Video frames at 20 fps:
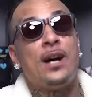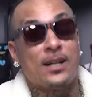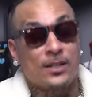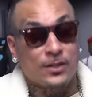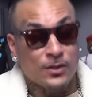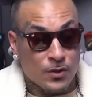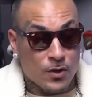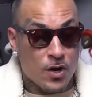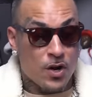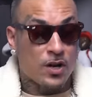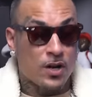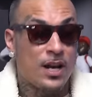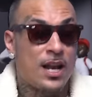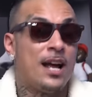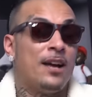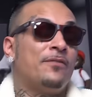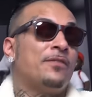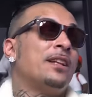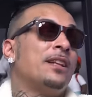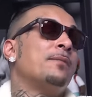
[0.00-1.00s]
star
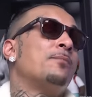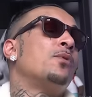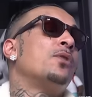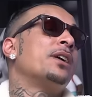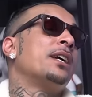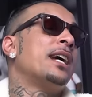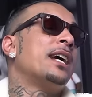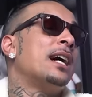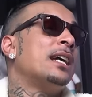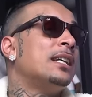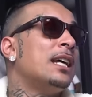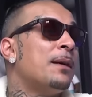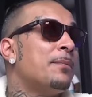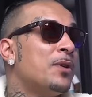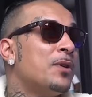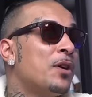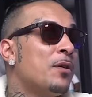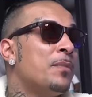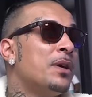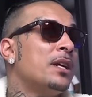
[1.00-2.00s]
life that yeah. boy got damn
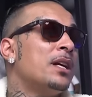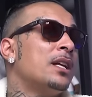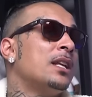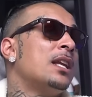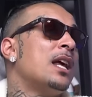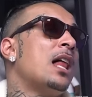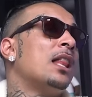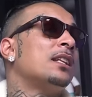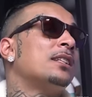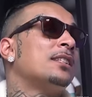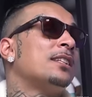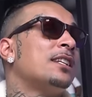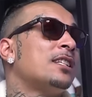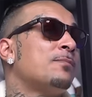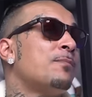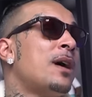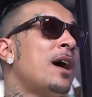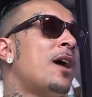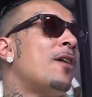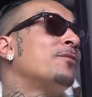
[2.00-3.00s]
near a million dollars in
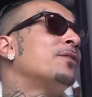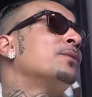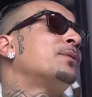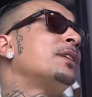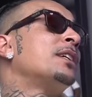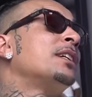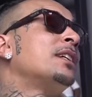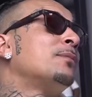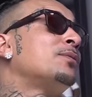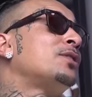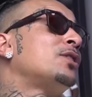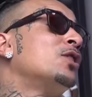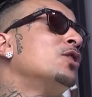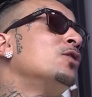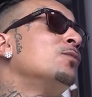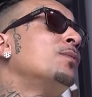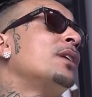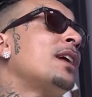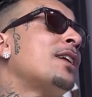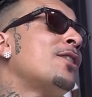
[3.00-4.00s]
his mouth don't think i'm
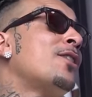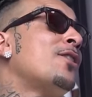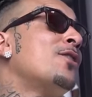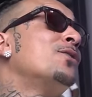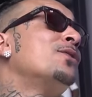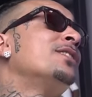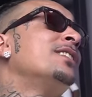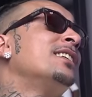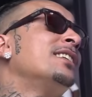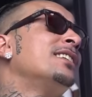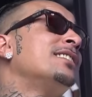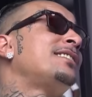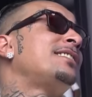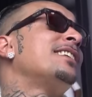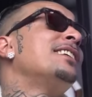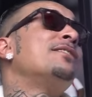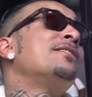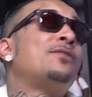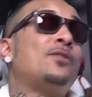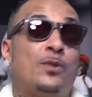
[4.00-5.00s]
stupid I yeah yeah
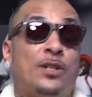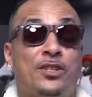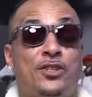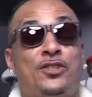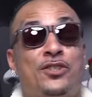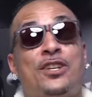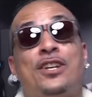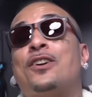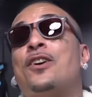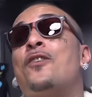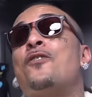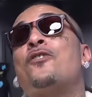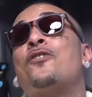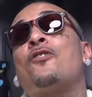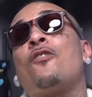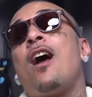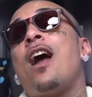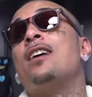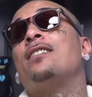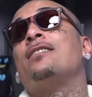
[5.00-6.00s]
yeah this shit go
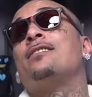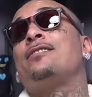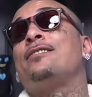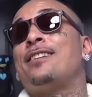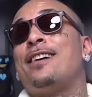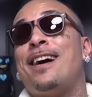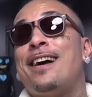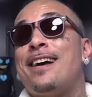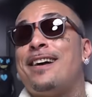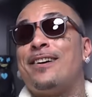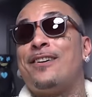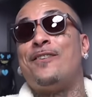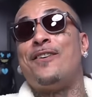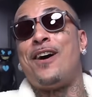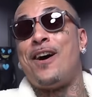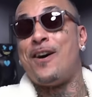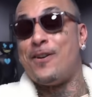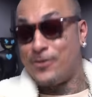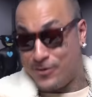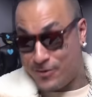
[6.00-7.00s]
crazy i ain't yeah. gonna
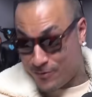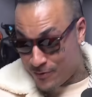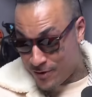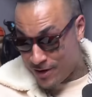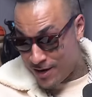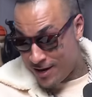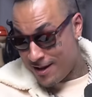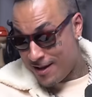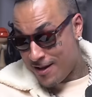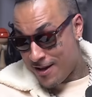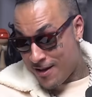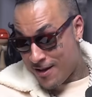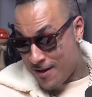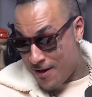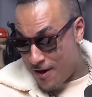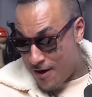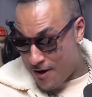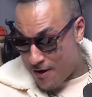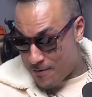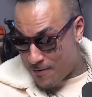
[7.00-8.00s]
hold you yeah
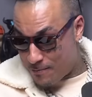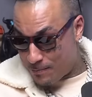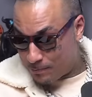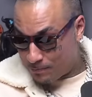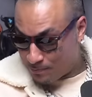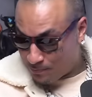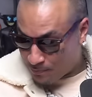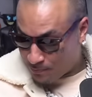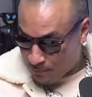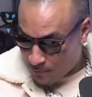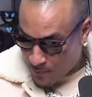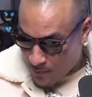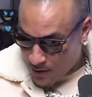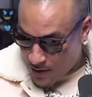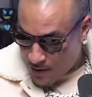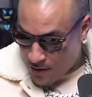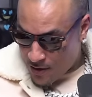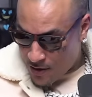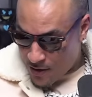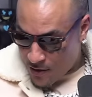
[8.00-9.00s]
um
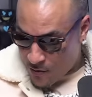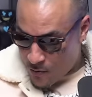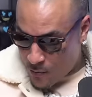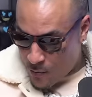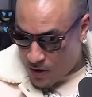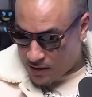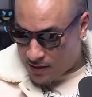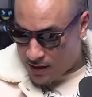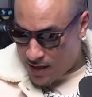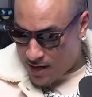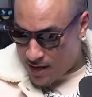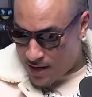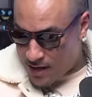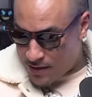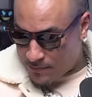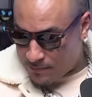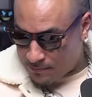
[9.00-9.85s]
what's uh